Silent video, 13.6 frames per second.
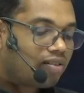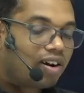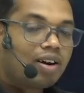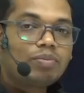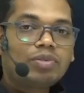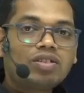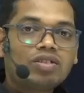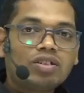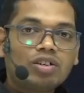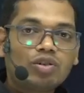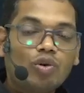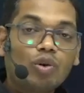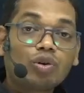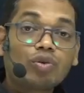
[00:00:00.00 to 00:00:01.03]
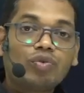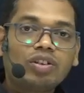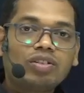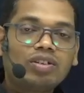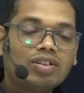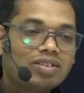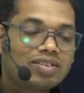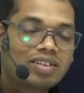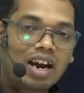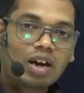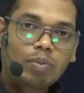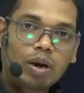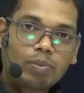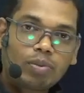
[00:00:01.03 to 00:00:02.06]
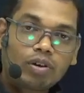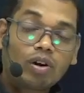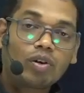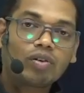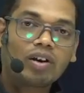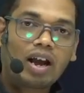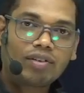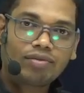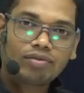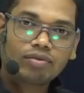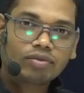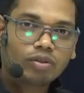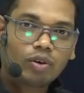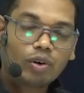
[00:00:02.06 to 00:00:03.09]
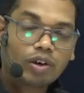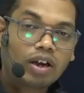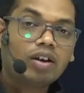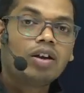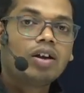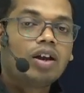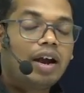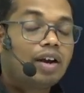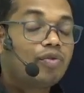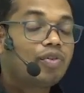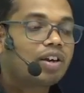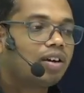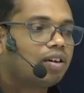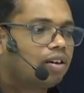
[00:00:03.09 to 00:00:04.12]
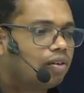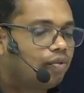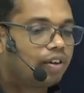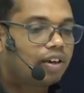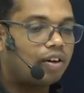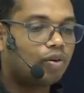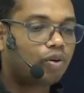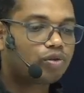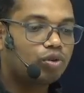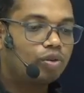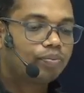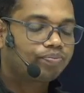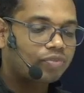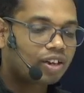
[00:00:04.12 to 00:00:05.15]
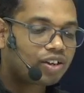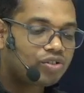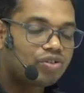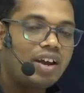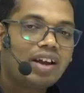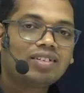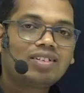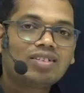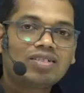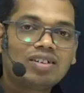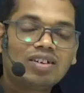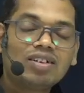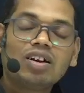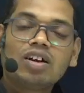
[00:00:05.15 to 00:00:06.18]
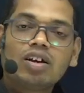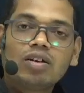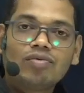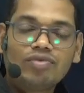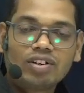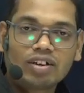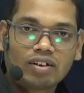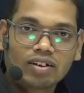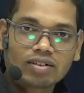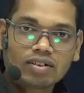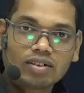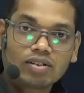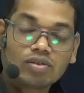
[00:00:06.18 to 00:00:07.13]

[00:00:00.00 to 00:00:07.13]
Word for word: rub the seed coat with the sandpaper or knife, okay, and we can also shake the seed vigorously.